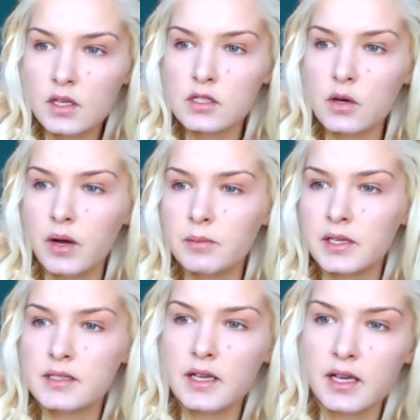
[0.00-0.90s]
So I'm
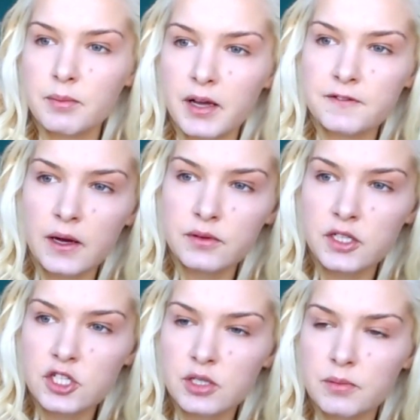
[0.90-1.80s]
going to take my
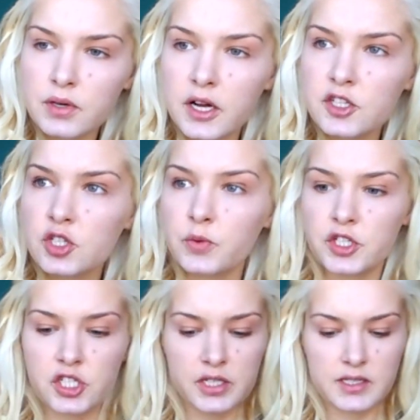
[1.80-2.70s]
foundation brush,
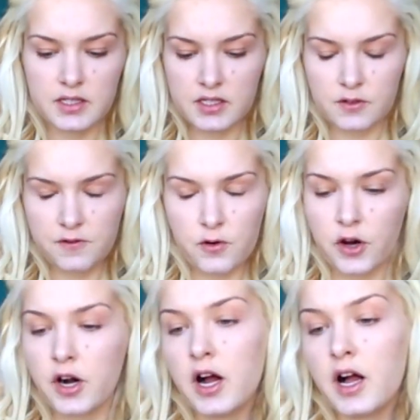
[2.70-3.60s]
which is the
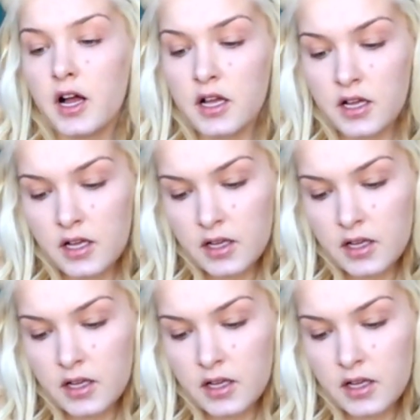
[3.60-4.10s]
Sephora